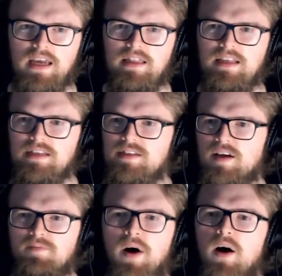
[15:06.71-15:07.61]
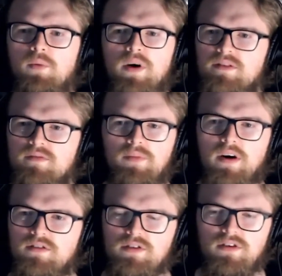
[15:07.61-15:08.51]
in these like part 1, part